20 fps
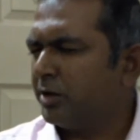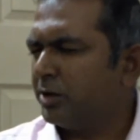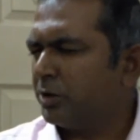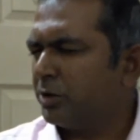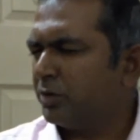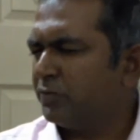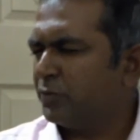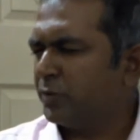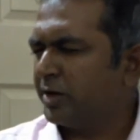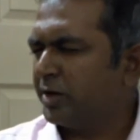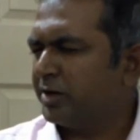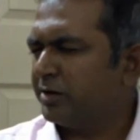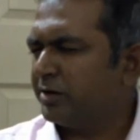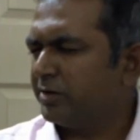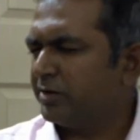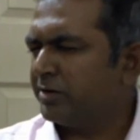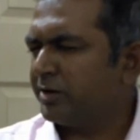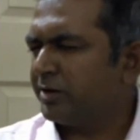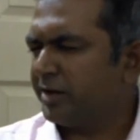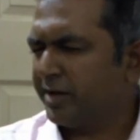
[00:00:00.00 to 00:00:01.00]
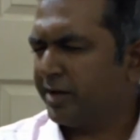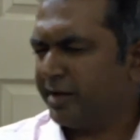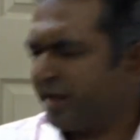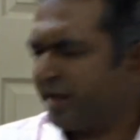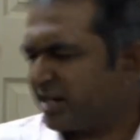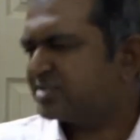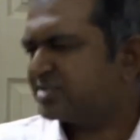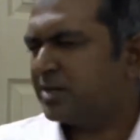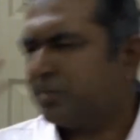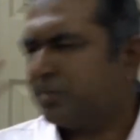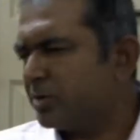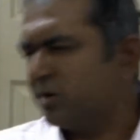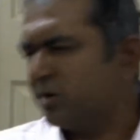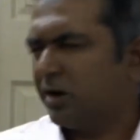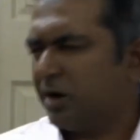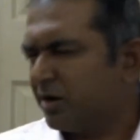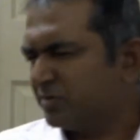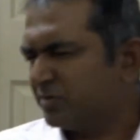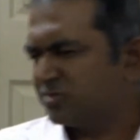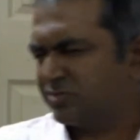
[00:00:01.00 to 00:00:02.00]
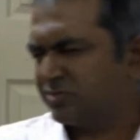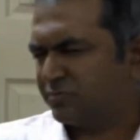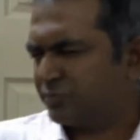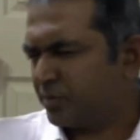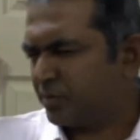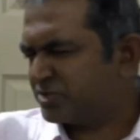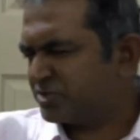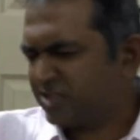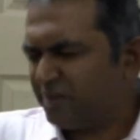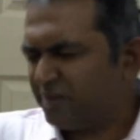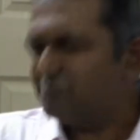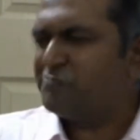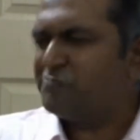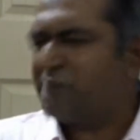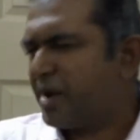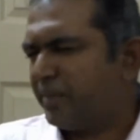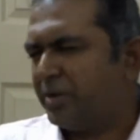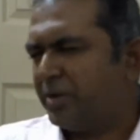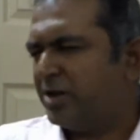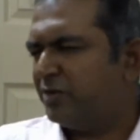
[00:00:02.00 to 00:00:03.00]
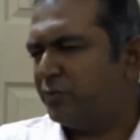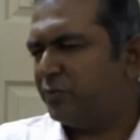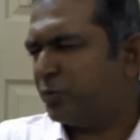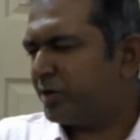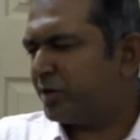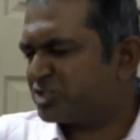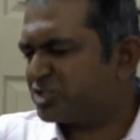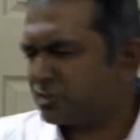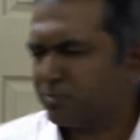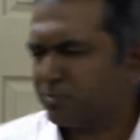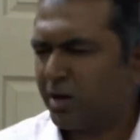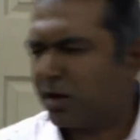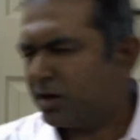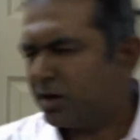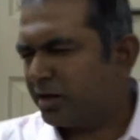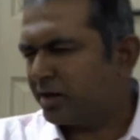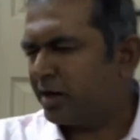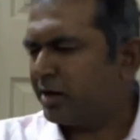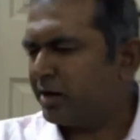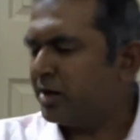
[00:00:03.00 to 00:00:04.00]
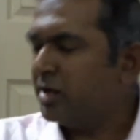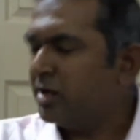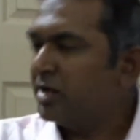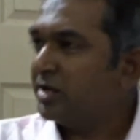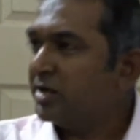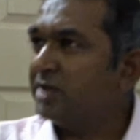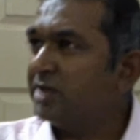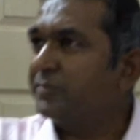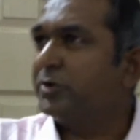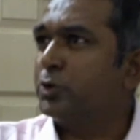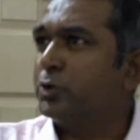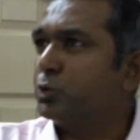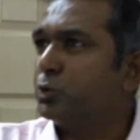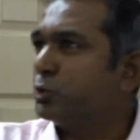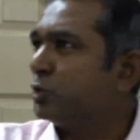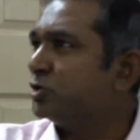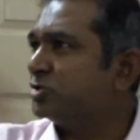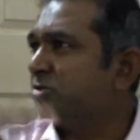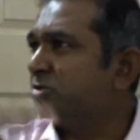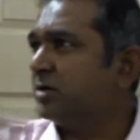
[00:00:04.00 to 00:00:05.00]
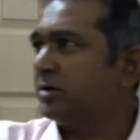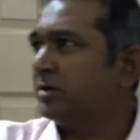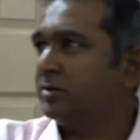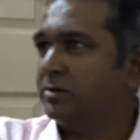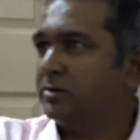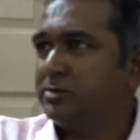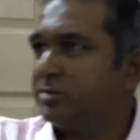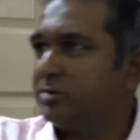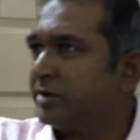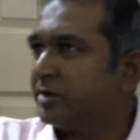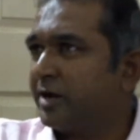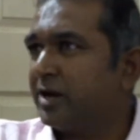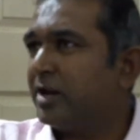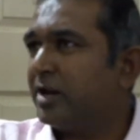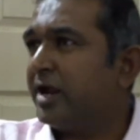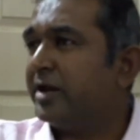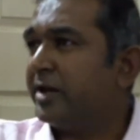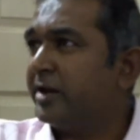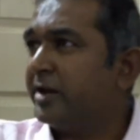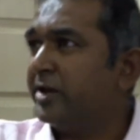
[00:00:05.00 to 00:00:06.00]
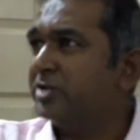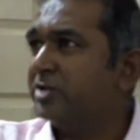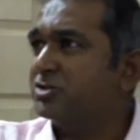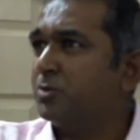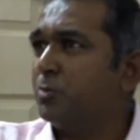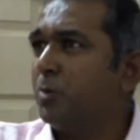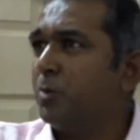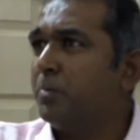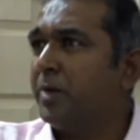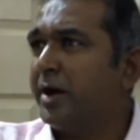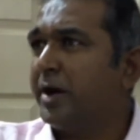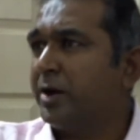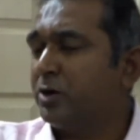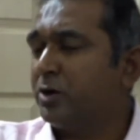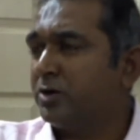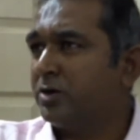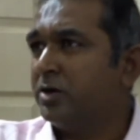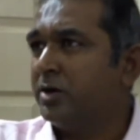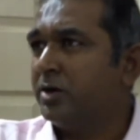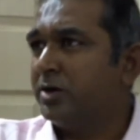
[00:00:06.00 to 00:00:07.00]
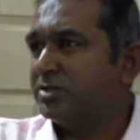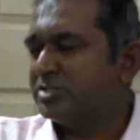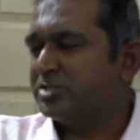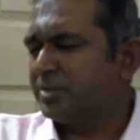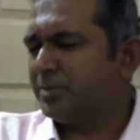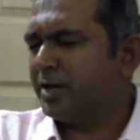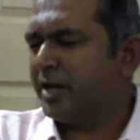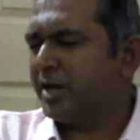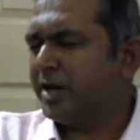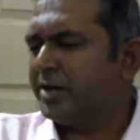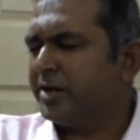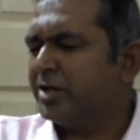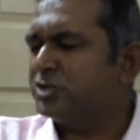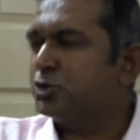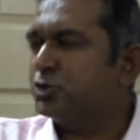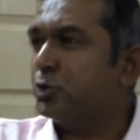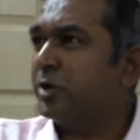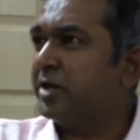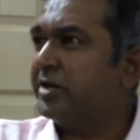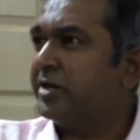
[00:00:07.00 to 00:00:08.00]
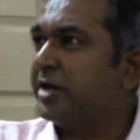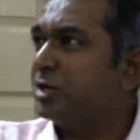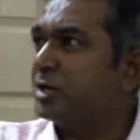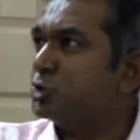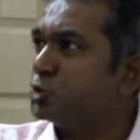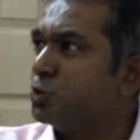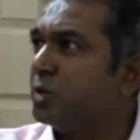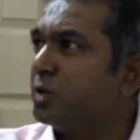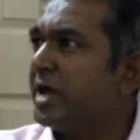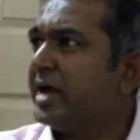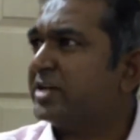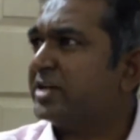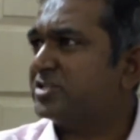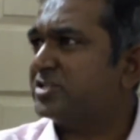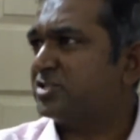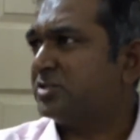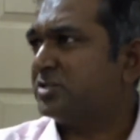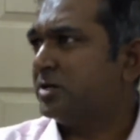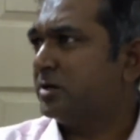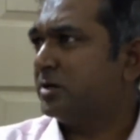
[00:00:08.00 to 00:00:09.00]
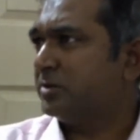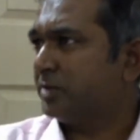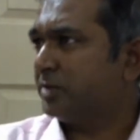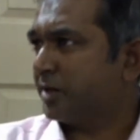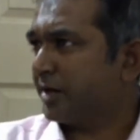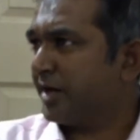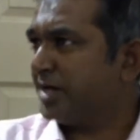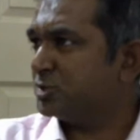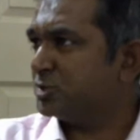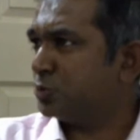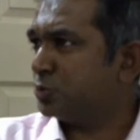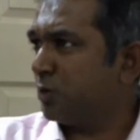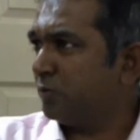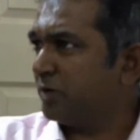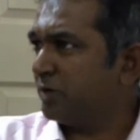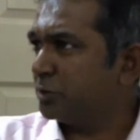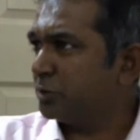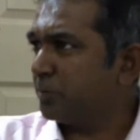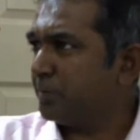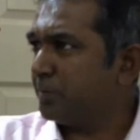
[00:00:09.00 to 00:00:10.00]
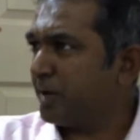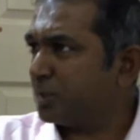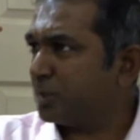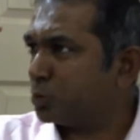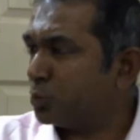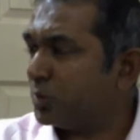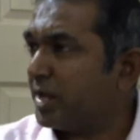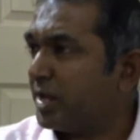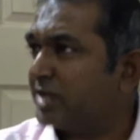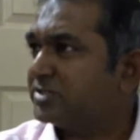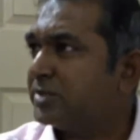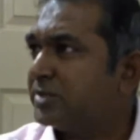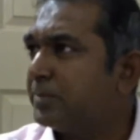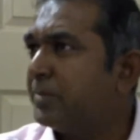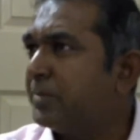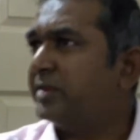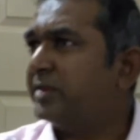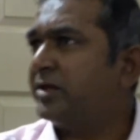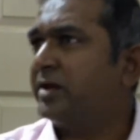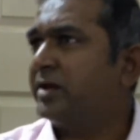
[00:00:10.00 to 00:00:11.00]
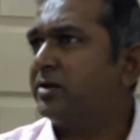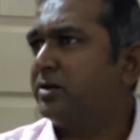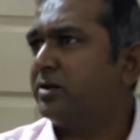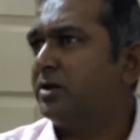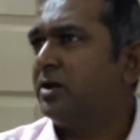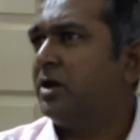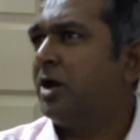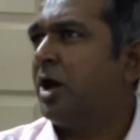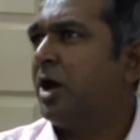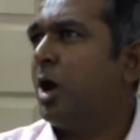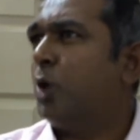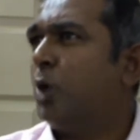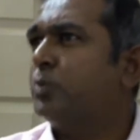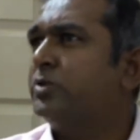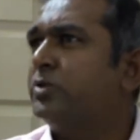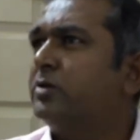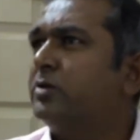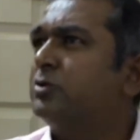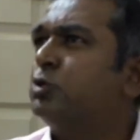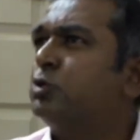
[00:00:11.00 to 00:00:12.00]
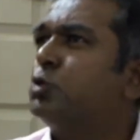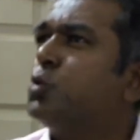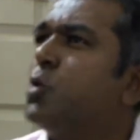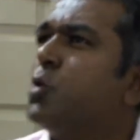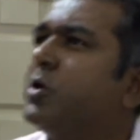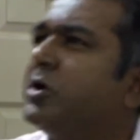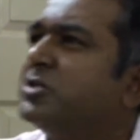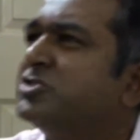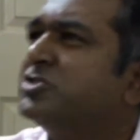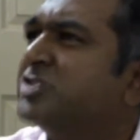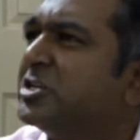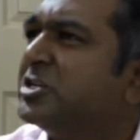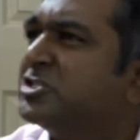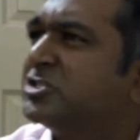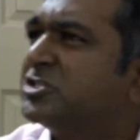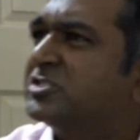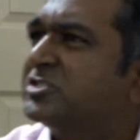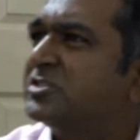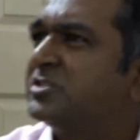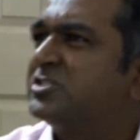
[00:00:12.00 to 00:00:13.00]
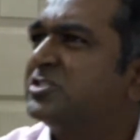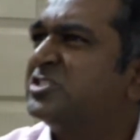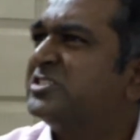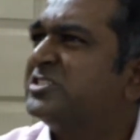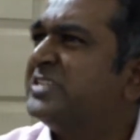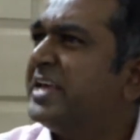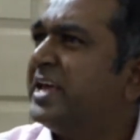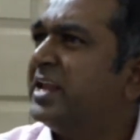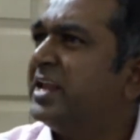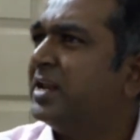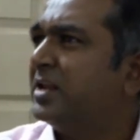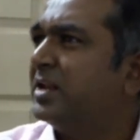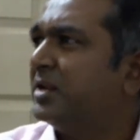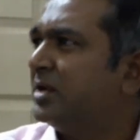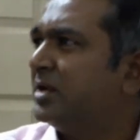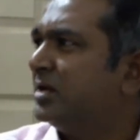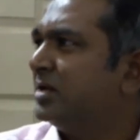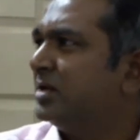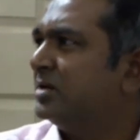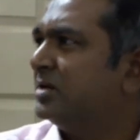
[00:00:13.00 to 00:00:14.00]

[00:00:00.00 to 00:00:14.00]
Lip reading: know, if you can get some girls from some family, if you can smuggle her and give it to those the red light areas of Mumbai or similar areas, you can get 2 lakhs. There are guys who are willing to pay 2 lakhs and buy that. How 200 such sale, you